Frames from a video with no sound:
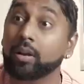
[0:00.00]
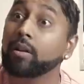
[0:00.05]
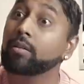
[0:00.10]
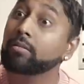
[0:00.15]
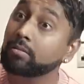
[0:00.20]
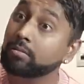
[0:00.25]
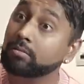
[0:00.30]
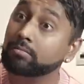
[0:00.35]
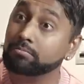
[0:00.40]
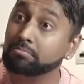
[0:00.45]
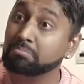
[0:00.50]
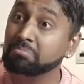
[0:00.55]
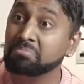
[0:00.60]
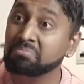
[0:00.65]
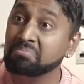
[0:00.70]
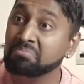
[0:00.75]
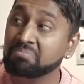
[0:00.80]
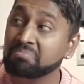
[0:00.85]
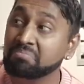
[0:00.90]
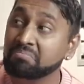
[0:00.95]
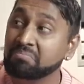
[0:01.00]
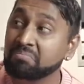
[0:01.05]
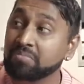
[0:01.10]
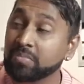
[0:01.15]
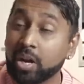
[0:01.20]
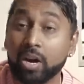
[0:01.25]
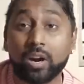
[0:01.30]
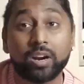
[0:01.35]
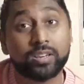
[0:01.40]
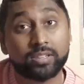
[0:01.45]
oh,
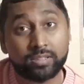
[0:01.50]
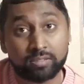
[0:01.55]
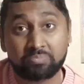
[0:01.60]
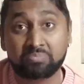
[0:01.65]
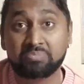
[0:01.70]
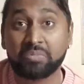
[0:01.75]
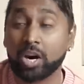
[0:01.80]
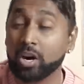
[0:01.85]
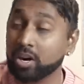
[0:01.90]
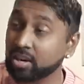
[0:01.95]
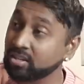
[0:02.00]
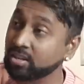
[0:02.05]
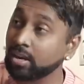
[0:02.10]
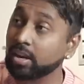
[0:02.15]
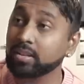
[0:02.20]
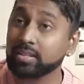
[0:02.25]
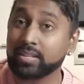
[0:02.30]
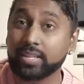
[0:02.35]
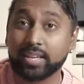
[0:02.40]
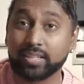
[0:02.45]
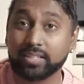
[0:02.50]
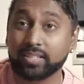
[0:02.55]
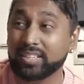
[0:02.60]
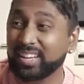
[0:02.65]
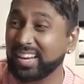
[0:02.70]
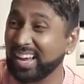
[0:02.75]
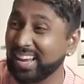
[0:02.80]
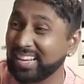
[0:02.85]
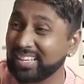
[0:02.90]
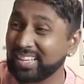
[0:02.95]
cars are sexy,
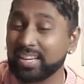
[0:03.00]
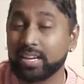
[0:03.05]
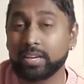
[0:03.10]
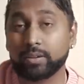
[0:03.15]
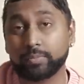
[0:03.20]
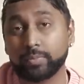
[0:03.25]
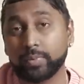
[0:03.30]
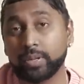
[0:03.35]
goddamn.